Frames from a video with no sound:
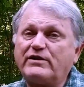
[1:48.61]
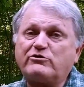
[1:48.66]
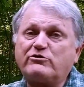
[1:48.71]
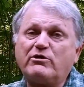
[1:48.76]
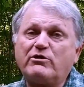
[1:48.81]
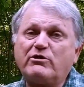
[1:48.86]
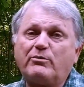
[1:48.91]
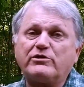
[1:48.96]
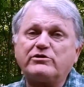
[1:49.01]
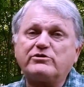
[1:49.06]

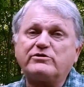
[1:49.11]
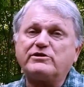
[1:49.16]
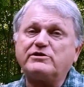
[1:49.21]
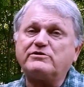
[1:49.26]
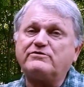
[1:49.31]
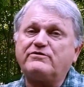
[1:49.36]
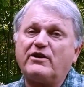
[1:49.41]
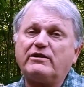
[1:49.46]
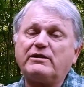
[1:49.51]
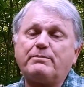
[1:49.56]
Trip Wizard is
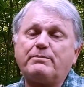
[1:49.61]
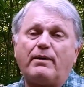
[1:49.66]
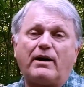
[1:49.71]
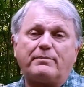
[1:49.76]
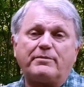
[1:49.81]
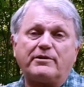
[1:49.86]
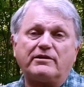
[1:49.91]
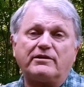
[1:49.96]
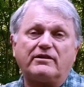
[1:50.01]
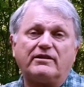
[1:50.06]
very
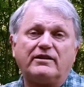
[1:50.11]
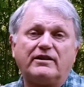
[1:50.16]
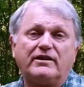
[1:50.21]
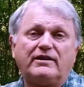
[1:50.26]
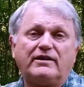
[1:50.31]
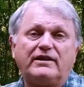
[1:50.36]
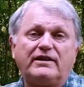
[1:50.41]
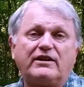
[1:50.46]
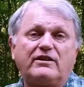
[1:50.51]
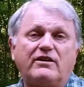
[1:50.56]
popular.
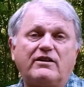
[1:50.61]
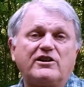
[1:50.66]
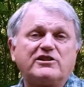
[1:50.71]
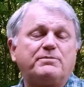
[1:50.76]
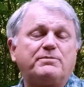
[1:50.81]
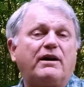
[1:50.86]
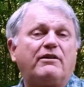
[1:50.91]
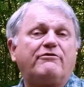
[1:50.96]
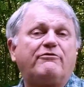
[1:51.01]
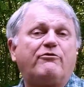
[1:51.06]
It costs
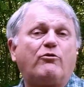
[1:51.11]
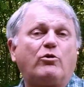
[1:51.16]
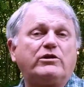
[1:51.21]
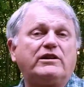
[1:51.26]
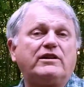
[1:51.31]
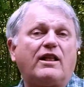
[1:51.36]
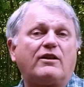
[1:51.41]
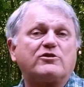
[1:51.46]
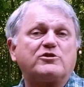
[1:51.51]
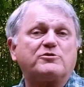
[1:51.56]
about
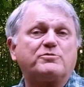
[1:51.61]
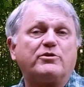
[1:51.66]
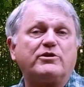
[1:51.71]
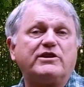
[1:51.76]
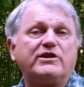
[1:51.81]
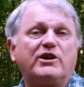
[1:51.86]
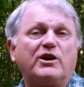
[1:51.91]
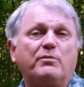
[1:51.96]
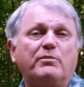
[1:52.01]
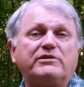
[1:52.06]
$40 per year,